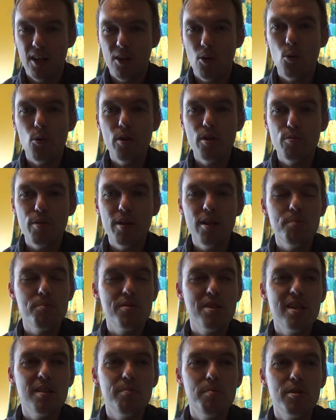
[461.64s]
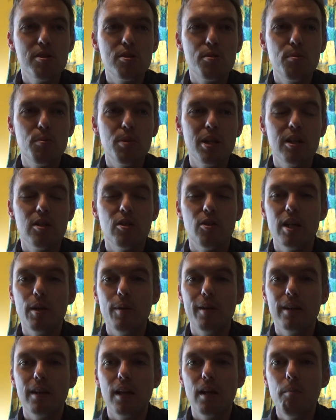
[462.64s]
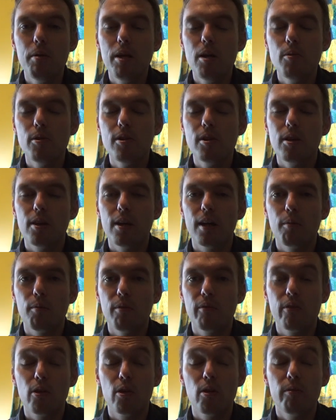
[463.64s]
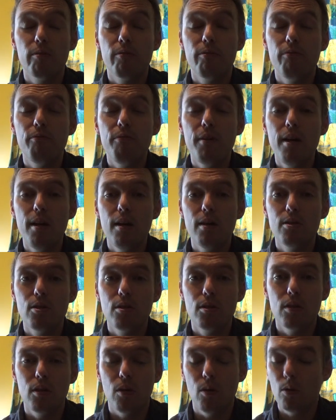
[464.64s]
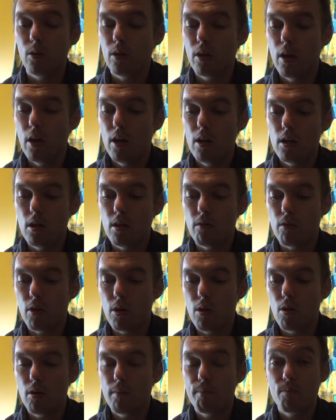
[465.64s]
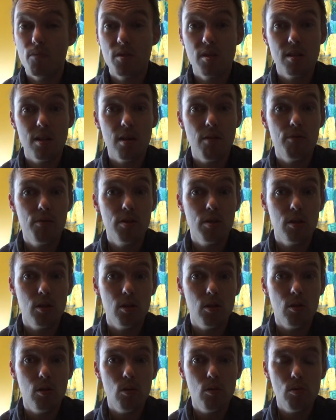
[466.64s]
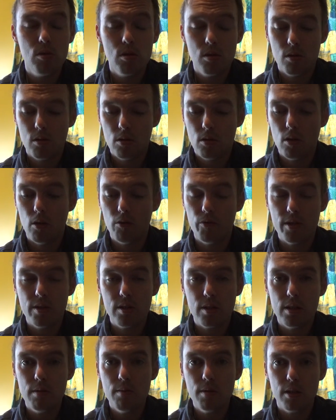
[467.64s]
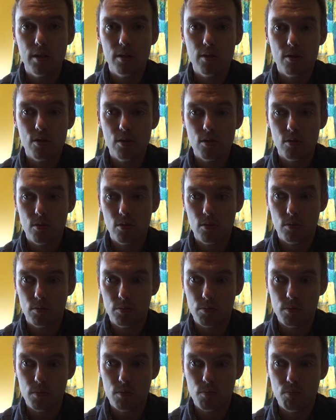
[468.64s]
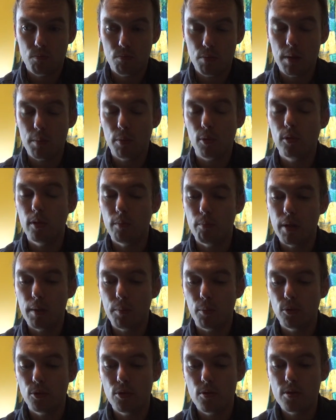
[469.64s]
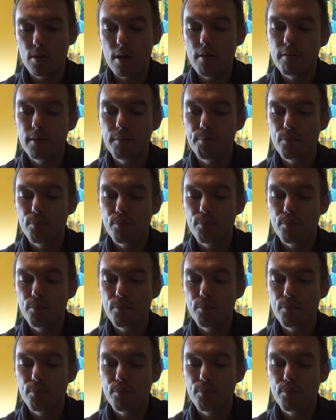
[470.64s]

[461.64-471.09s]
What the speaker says: All these random segments that we can do. You know, let me know what you think. We've gone on far too long. You've got stuff to do, obviously, because you're people and people do stuff.